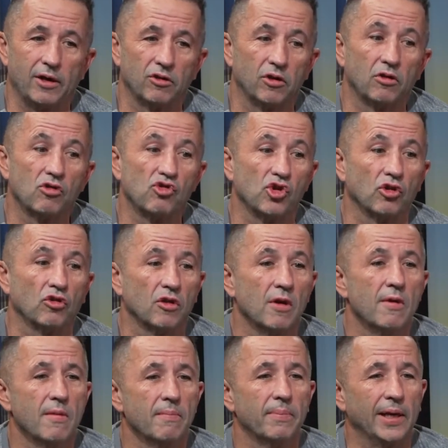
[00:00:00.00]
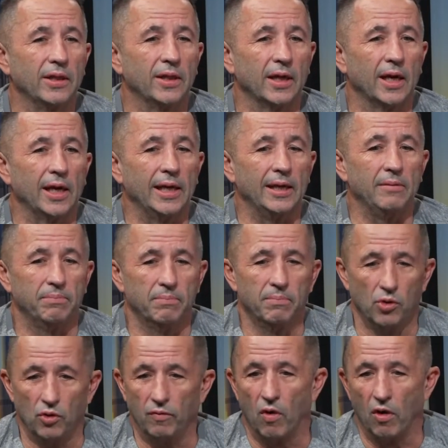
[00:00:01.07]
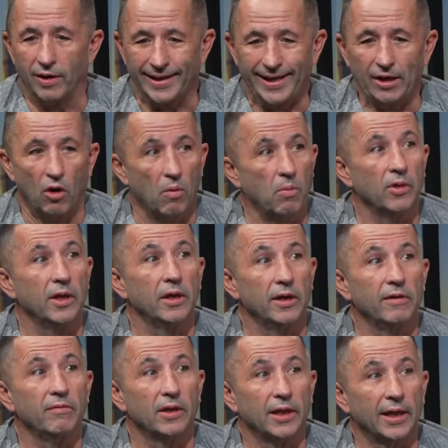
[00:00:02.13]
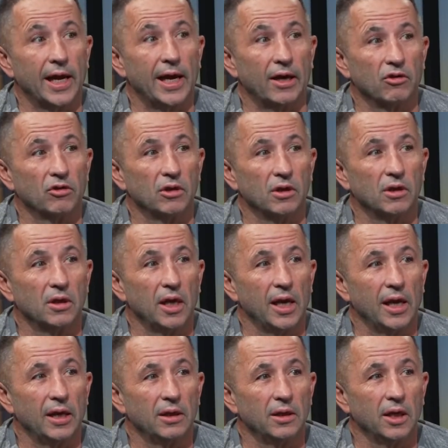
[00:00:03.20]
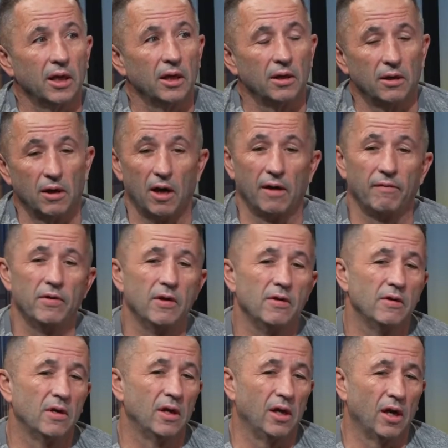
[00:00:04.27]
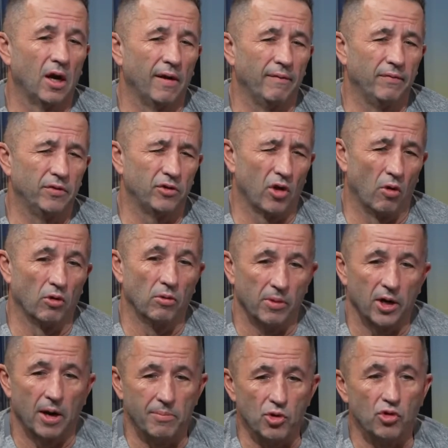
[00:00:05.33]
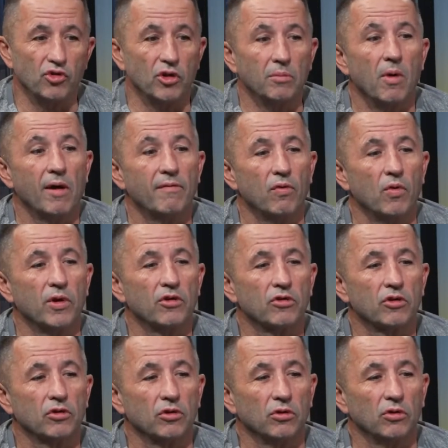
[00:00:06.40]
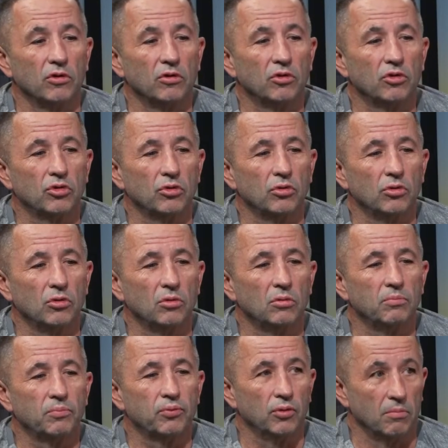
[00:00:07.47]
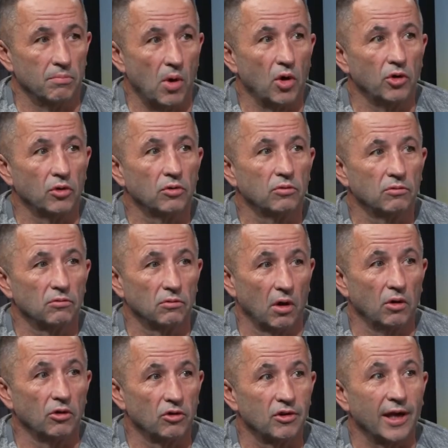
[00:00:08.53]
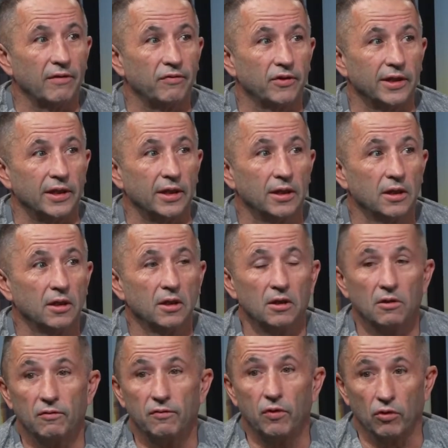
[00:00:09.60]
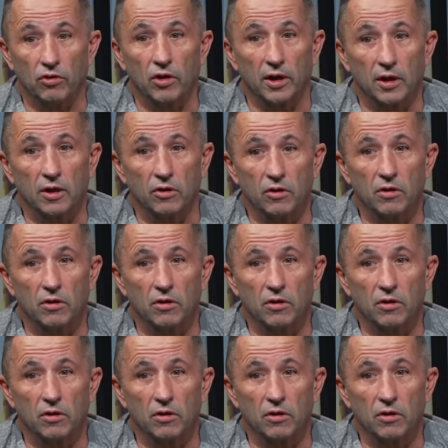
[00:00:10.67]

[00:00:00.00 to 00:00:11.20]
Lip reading: It's just basically move on, get on with it, and everything else. And I've told them that I'm using my voice to promote road safety for cyclists.